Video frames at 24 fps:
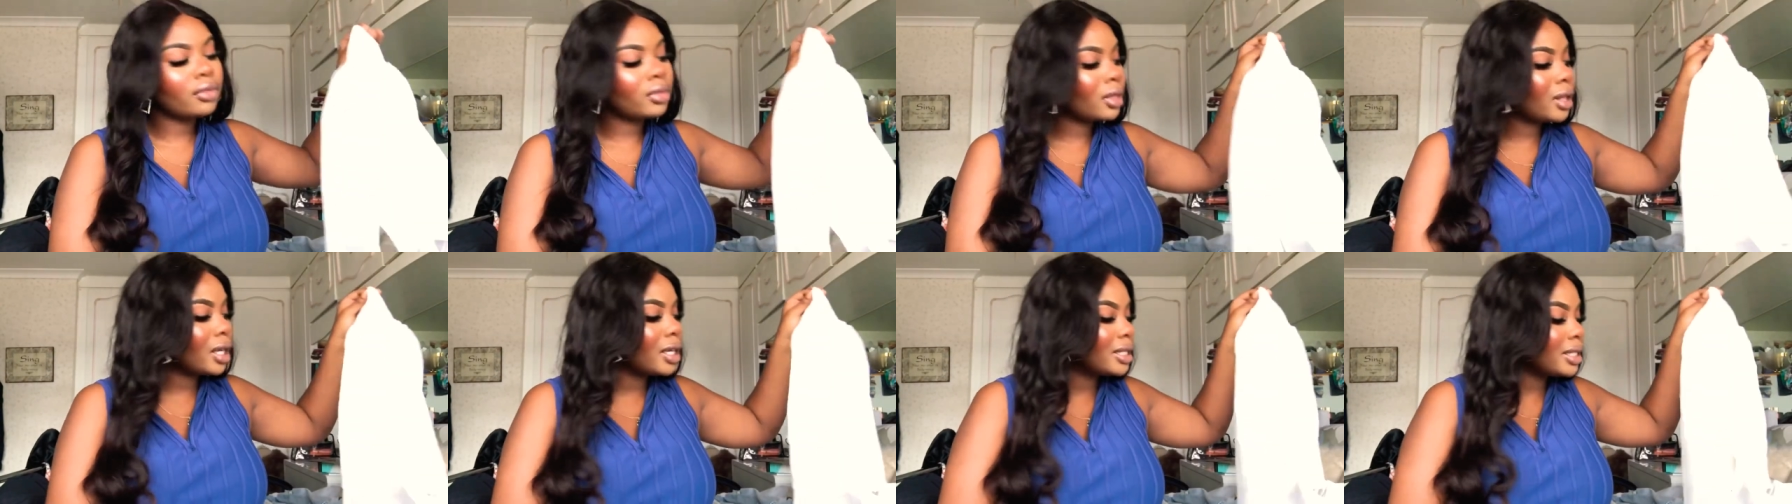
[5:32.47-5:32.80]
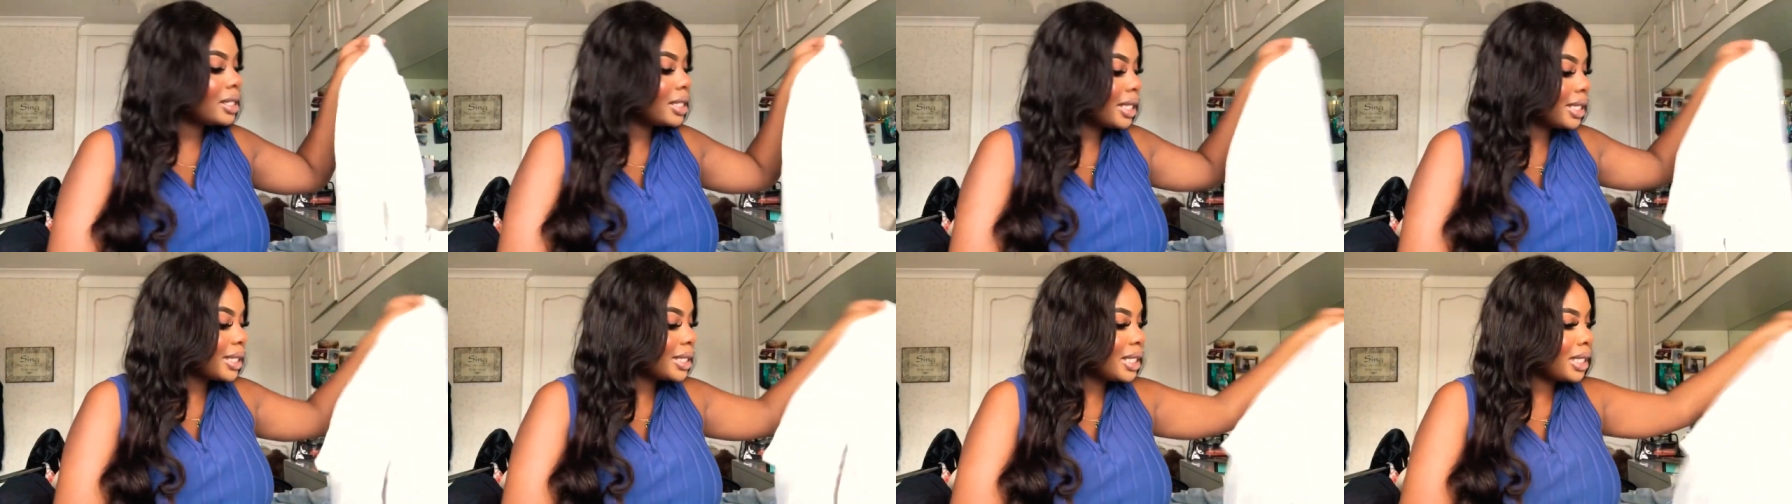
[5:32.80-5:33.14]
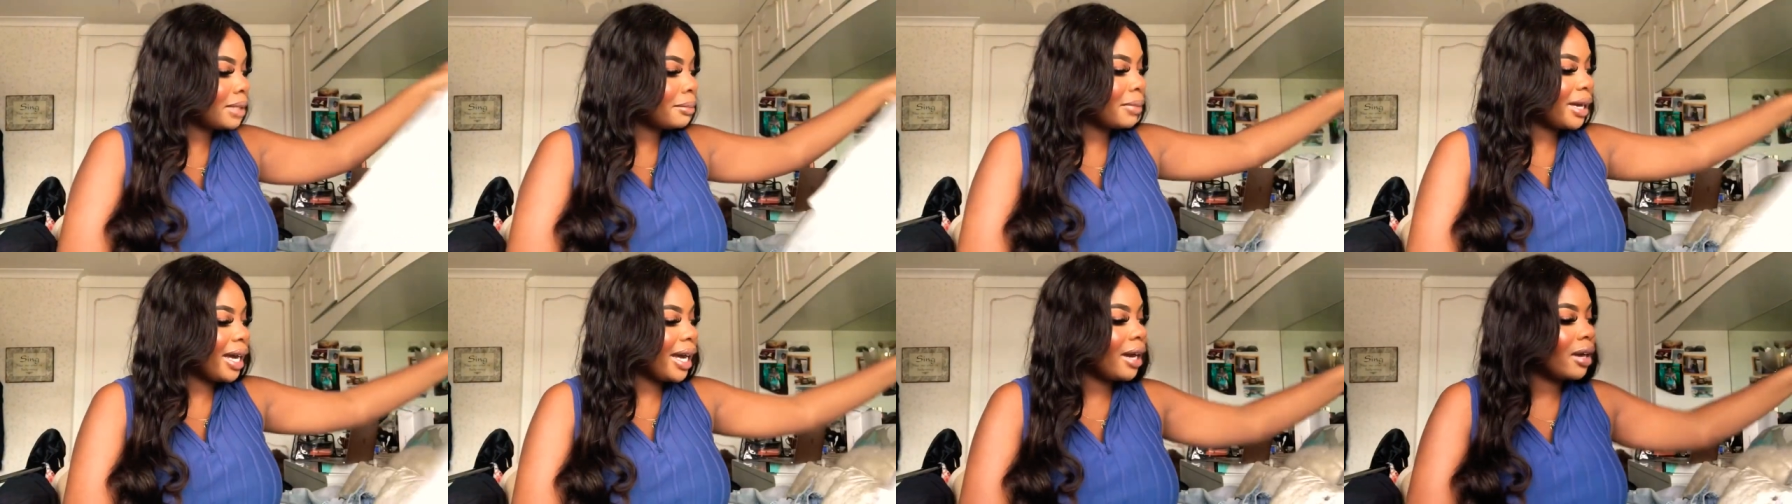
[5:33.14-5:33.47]
16
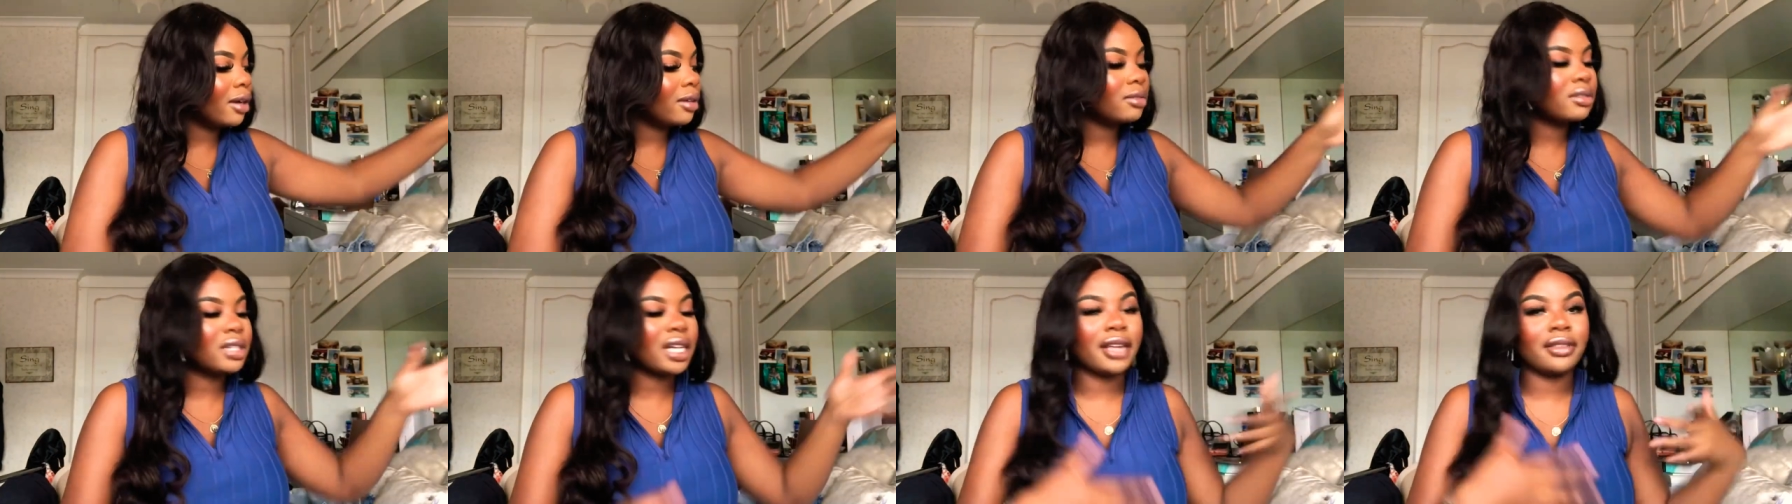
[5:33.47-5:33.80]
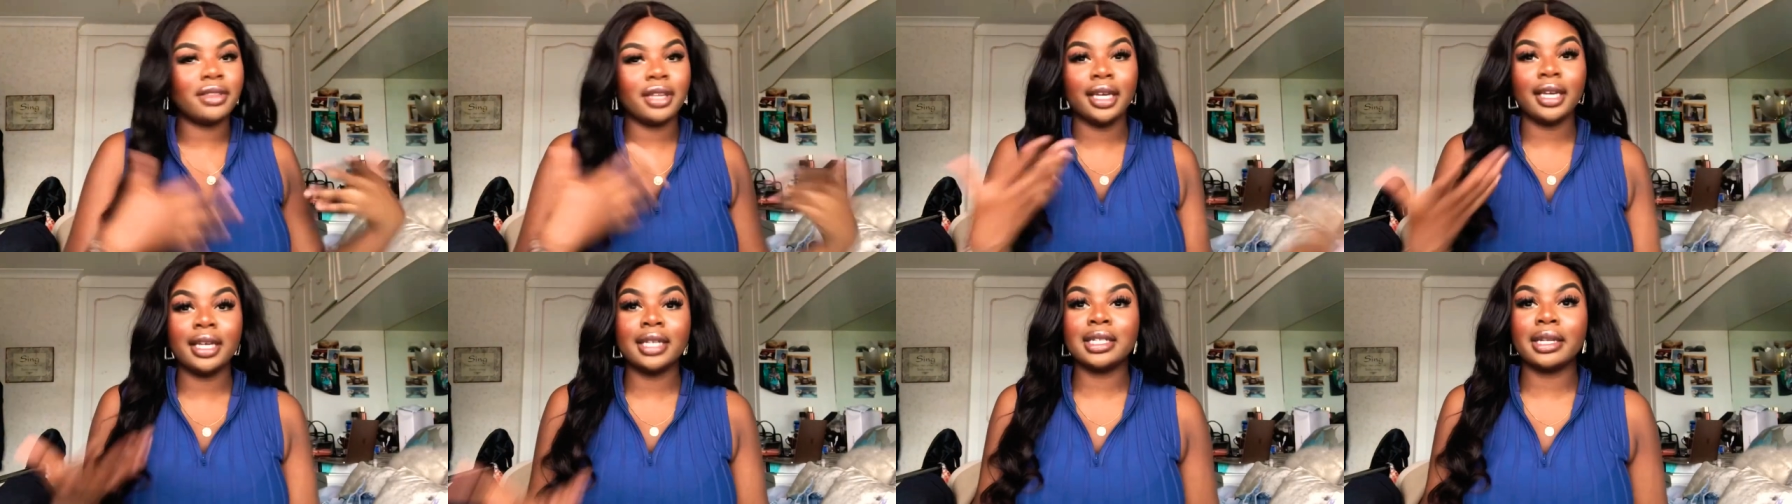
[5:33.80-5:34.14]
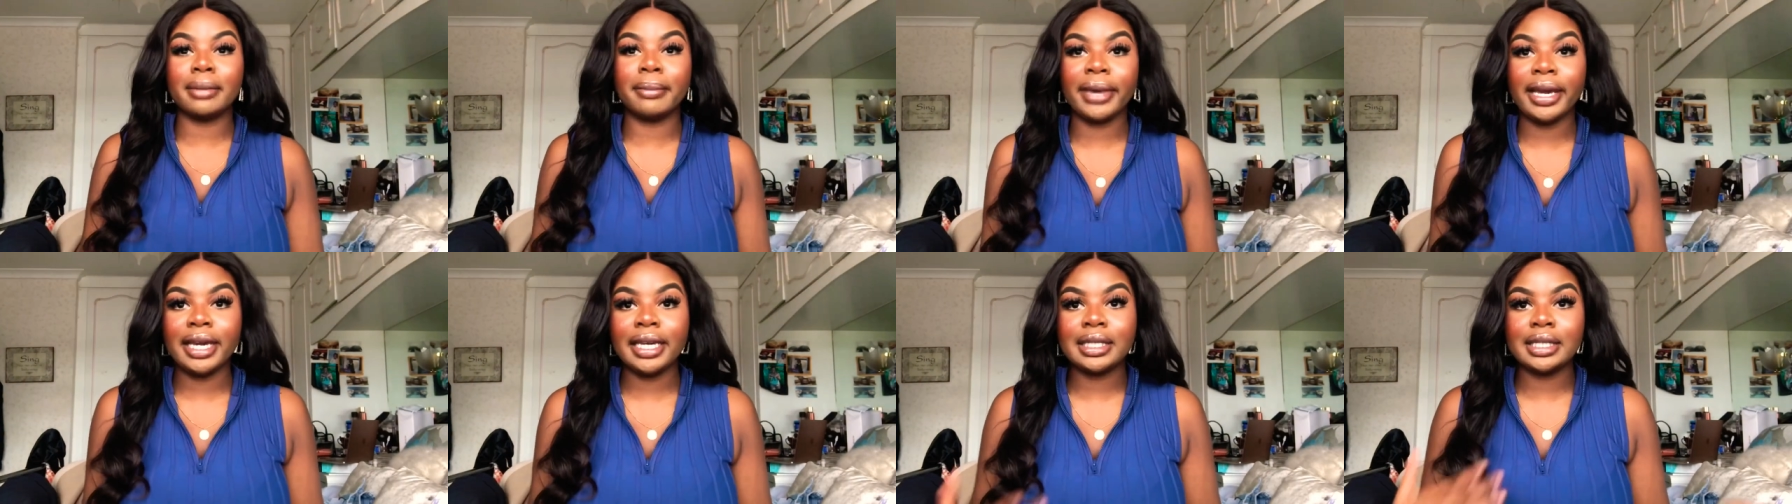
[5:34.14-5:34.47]
pounds I think is
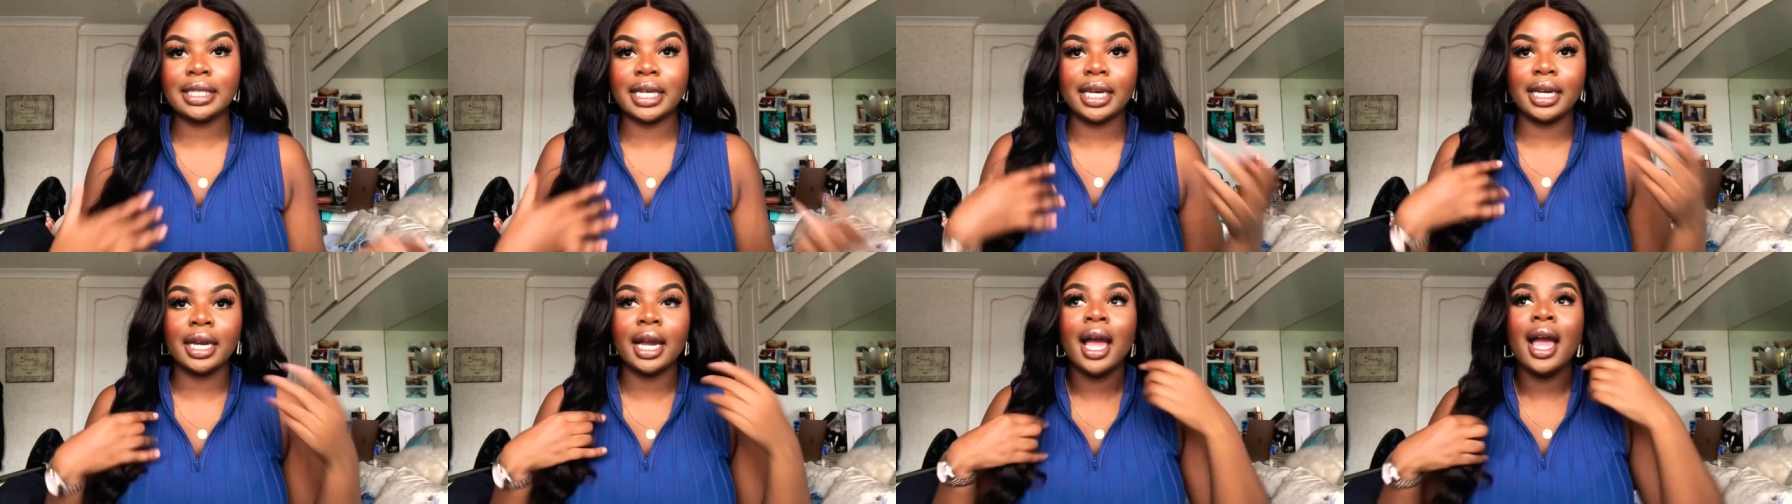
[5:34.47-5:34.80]
amazing